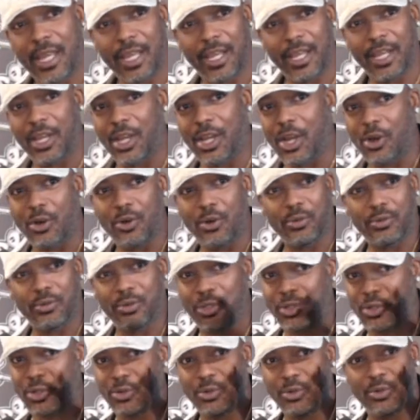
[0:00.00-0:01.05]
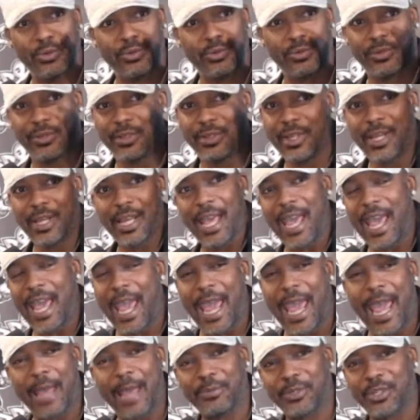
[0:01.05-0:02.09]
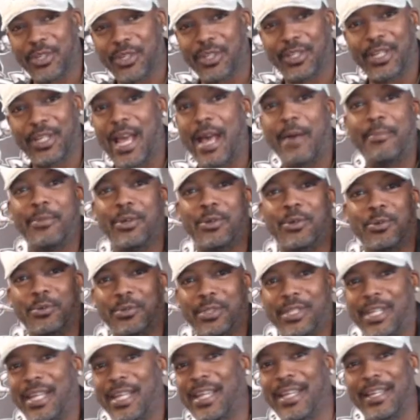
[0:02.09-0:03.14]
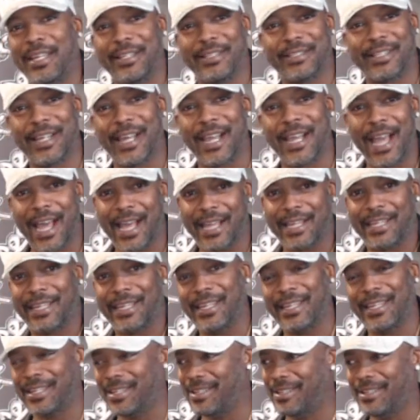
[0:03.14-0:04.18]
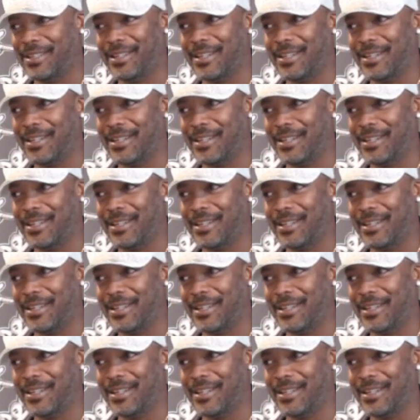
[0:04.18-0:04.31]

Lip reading: and go do astronomical things. Like I get it.